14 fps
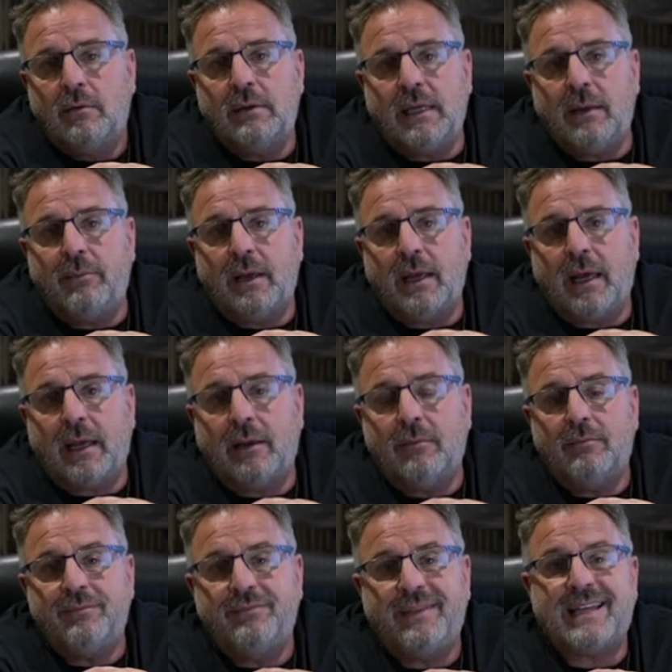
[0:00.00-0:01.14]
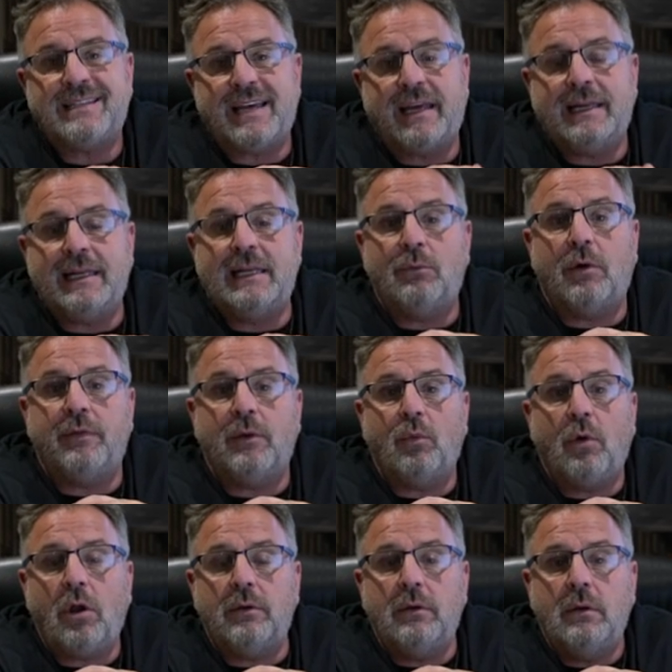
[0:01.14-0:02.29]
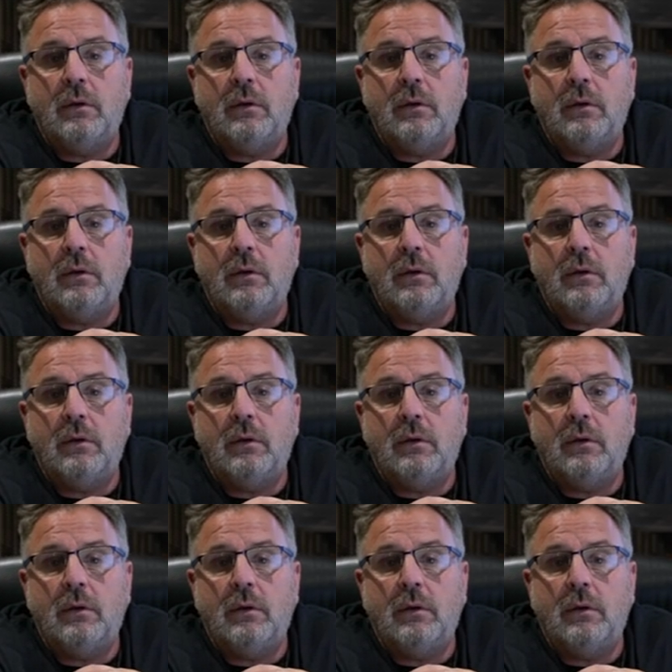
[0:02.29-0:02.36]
DPI, that's ideally what they want.